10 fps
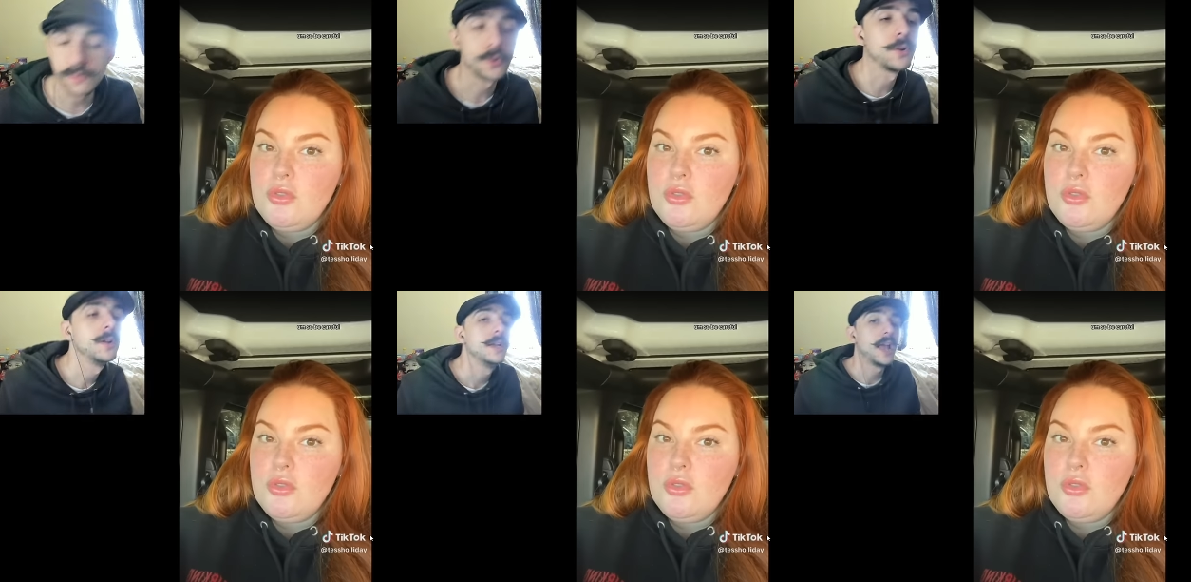
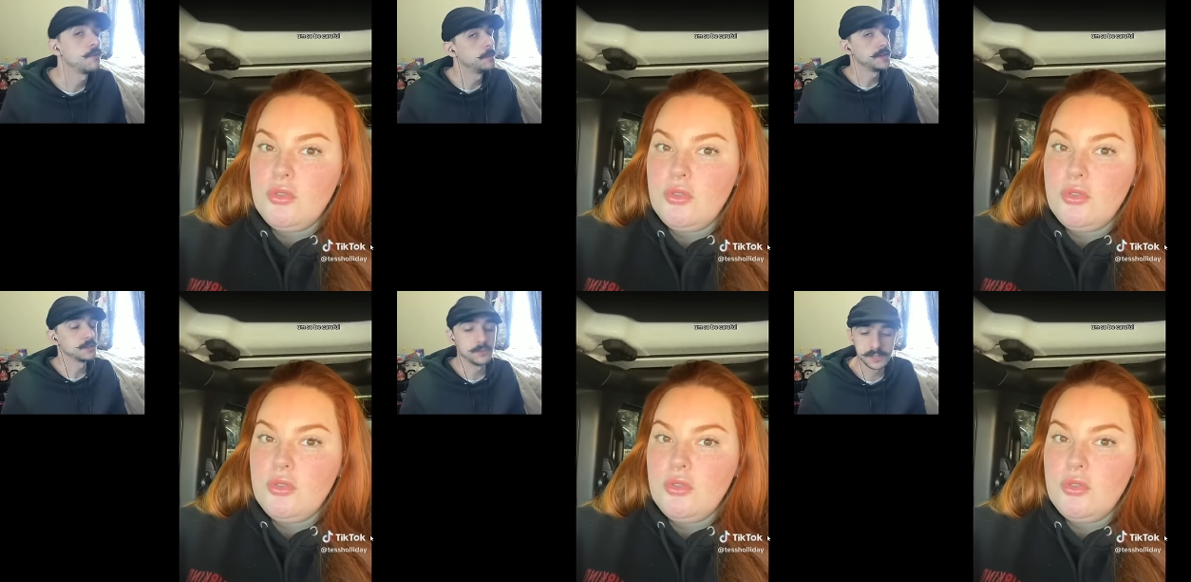Speaker 1: for
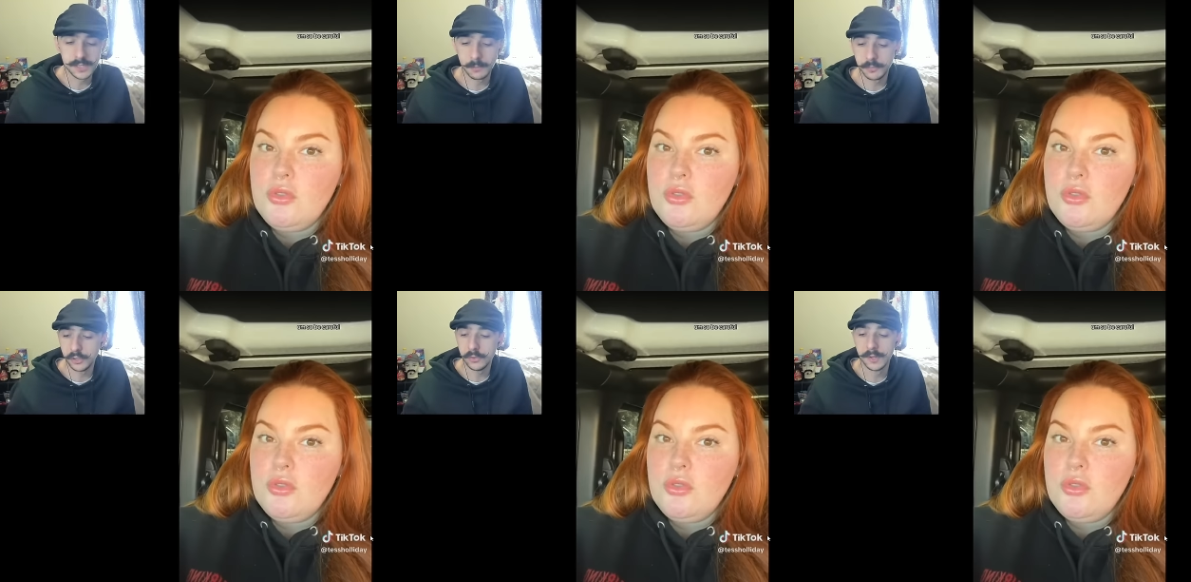everybody else to
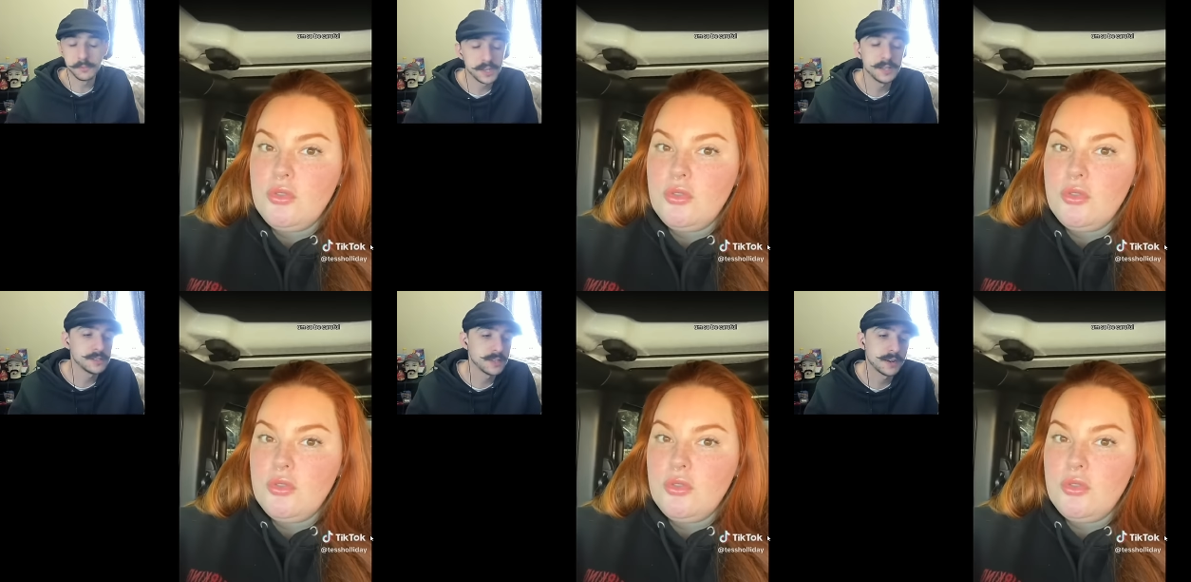accept you and
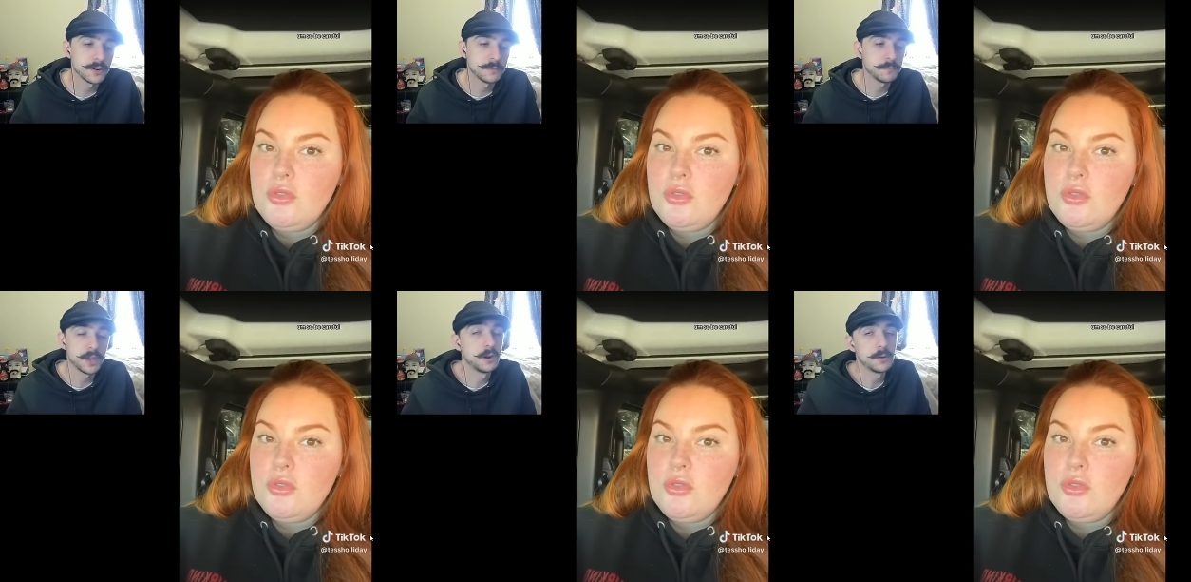things that are
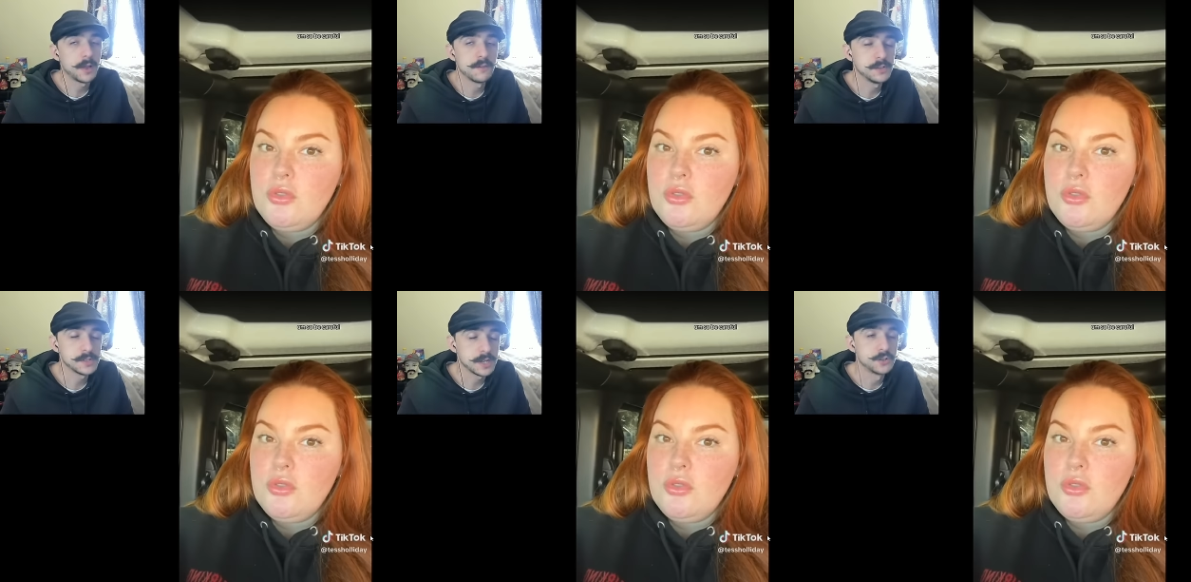you know
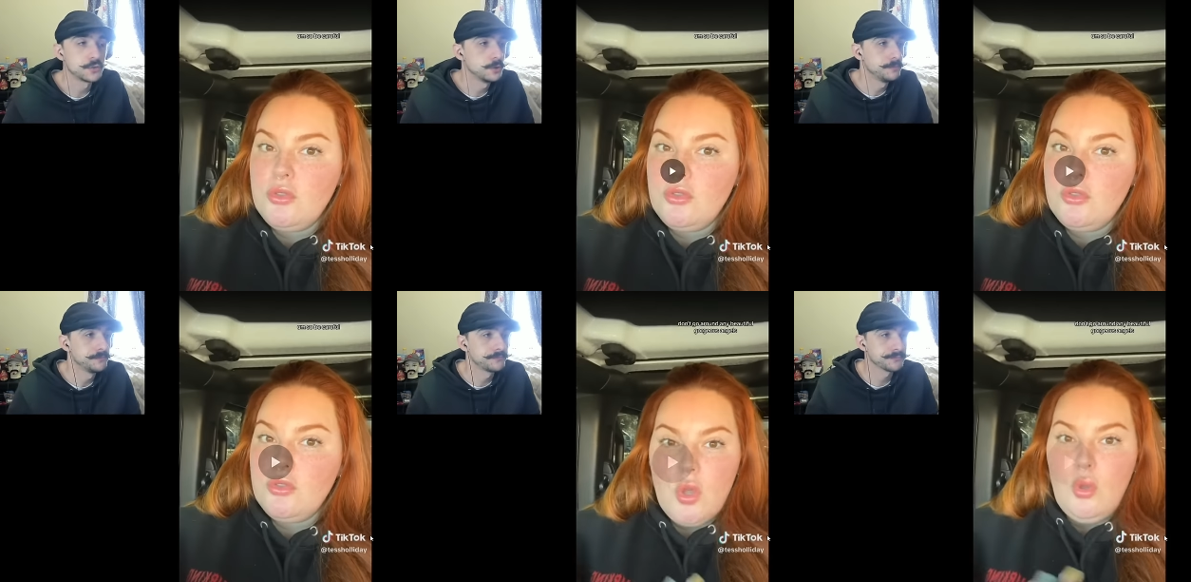obviously untrue
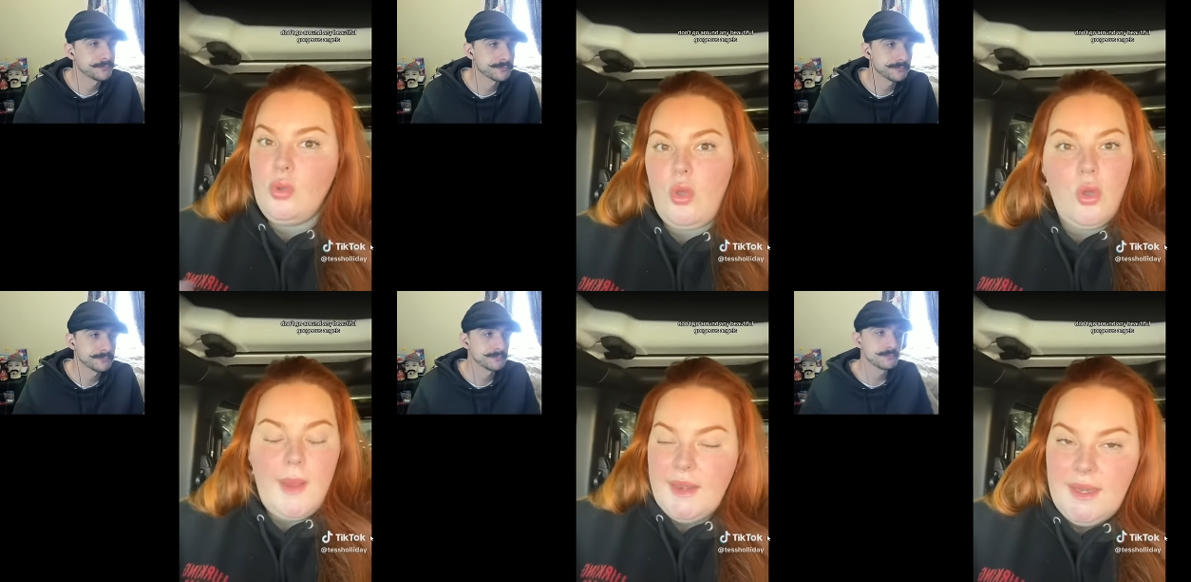
Speaker 2: don't go
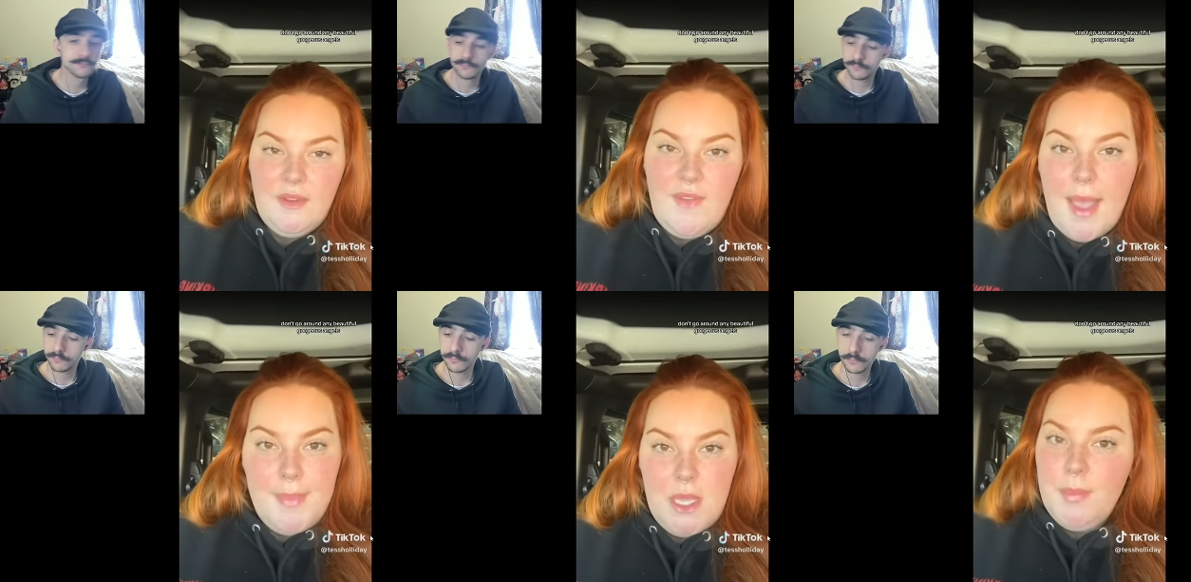around any
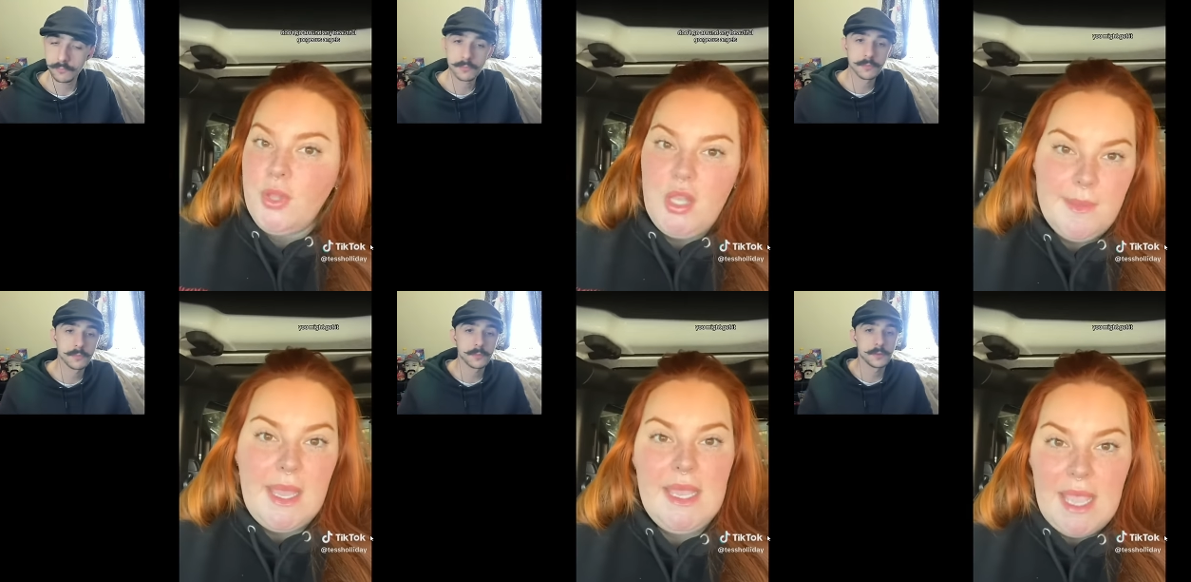fat people you
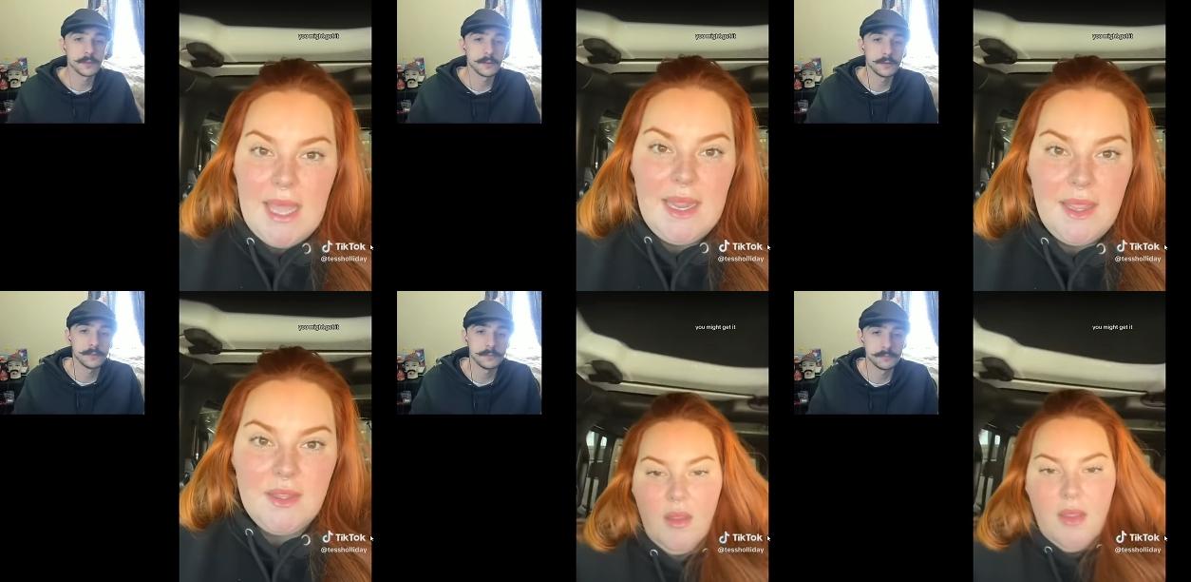might get
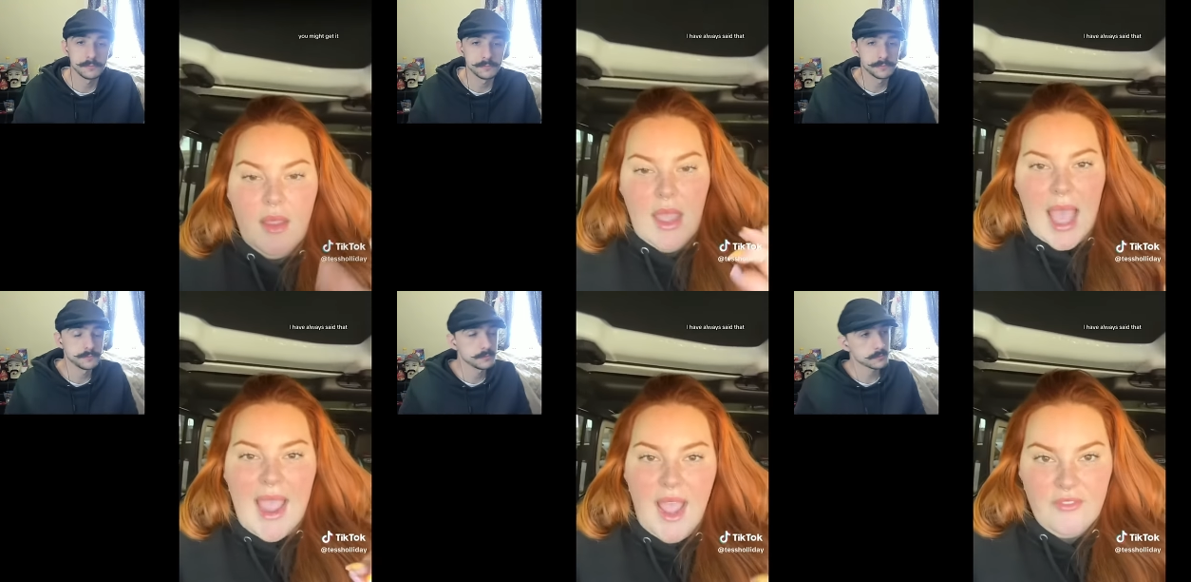it
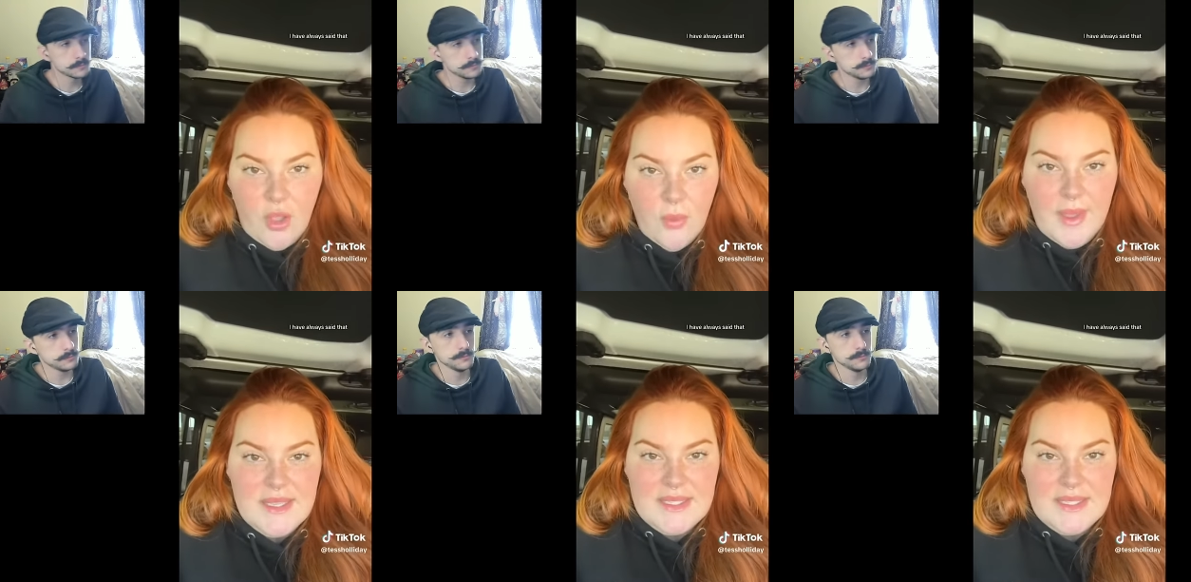I have always